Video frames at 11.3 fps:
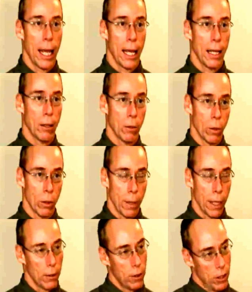and there were
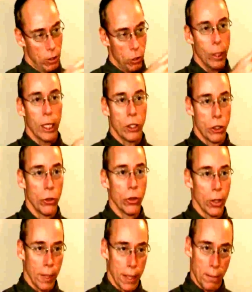about
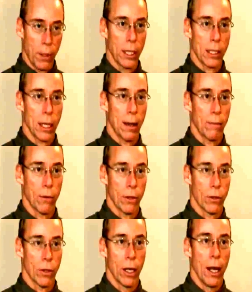22 of them at the press
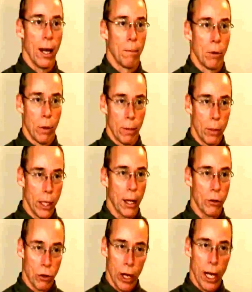conference. But we
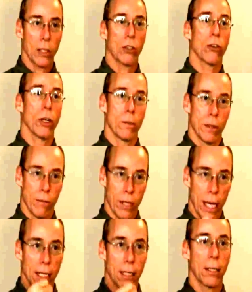put out transcripts
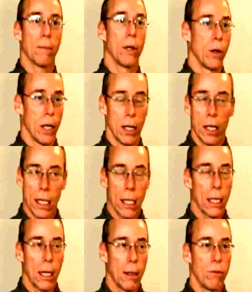of testimony
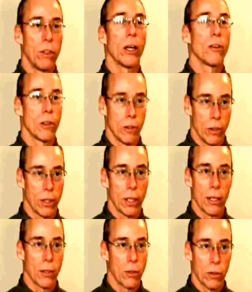of dozens
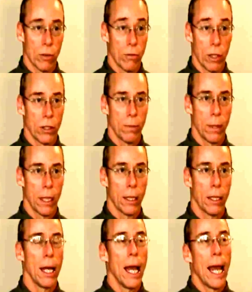and dozens of these
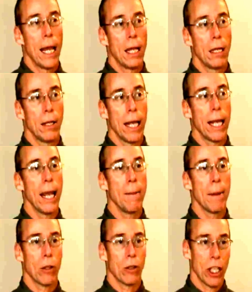men, and they
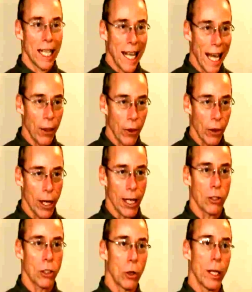came out together.
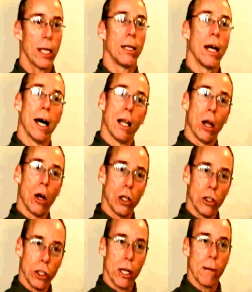And so in a
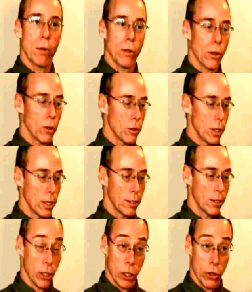large number, there's
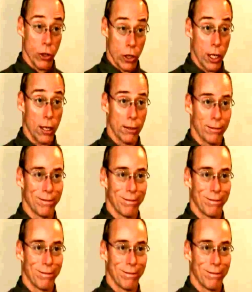security